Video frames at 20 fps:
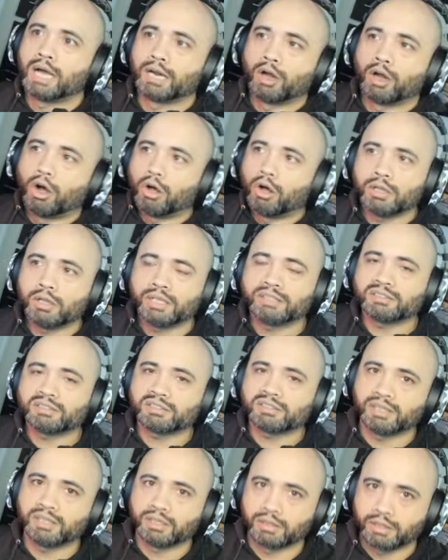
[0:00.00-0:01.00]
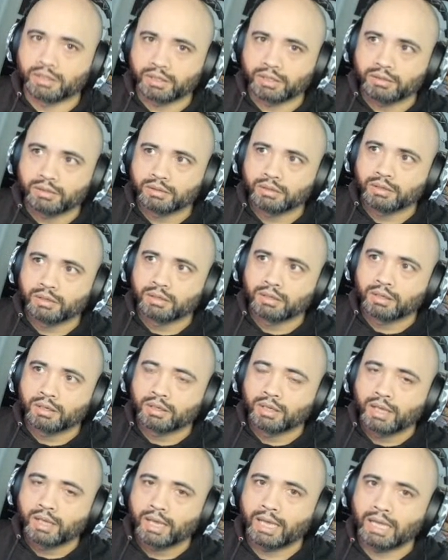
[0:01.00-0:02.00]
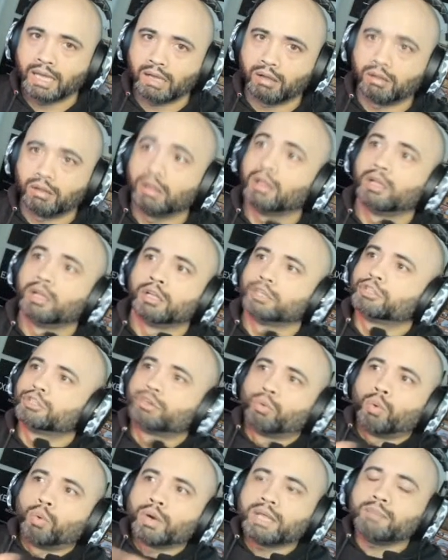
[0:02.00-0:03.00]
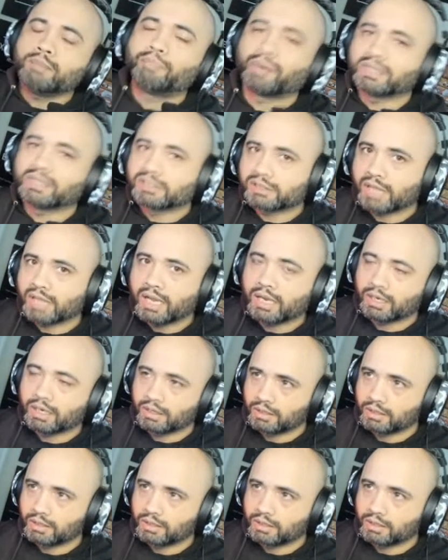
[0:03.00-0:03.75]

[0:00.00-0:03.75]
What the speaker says: all his stealing. Hell, 20%